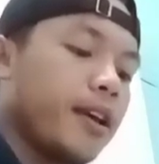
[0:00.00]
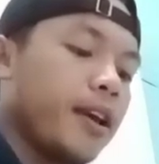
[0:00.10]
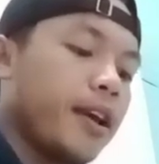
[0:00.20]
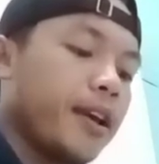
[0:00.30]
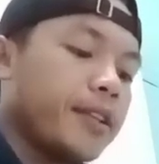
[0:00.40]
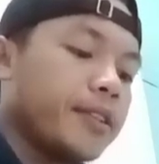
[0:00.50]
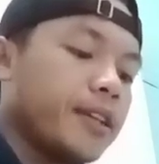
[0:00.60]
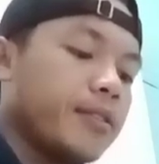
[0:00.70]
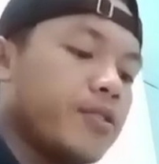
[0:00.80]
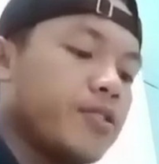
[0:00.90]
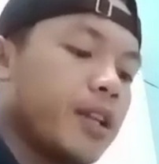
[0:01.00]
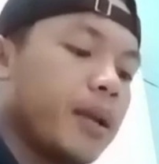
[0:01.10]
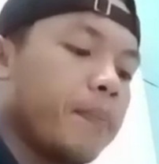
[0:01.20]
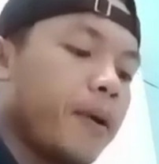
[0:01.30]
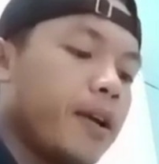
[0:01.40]
and
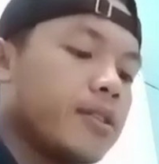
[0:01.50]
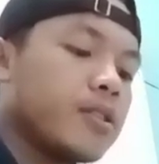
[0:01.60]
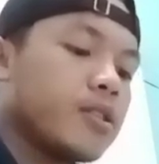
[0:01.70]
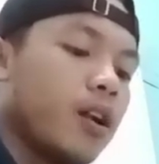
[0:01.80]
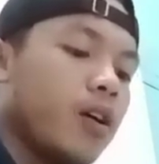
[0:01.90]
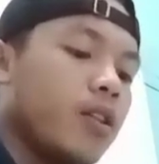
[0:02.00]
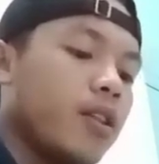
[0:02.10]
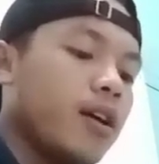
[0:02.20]
industry pass through